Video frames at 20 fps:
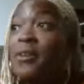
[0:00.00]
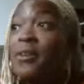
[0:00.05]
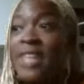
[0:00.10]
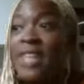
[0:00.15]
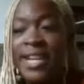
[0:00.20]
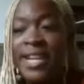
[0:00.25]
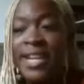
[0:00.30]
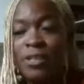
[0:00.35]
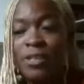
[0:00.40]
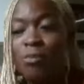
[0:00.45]

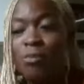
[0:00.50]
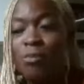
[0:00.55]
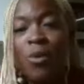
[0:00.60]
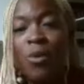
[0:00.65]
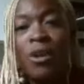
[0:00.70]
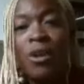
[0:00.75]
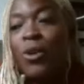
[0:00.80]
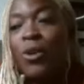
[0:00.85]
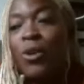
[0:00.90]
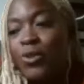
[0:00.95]
that is
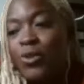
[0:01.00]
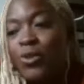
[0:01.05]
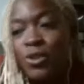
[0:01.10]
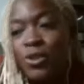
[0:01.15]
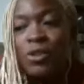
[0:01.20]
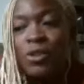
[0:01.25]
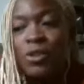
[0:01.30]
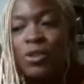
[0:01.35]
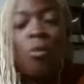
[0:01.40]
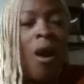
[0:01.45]
more closer
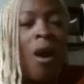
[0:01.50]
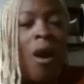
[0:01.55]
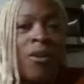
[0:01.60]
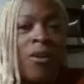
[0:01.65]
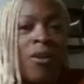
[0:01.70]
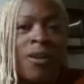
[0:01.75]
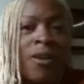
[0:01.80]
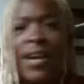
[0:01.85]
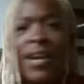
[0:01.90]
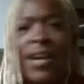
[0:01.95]
to the
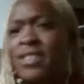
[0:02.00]
water.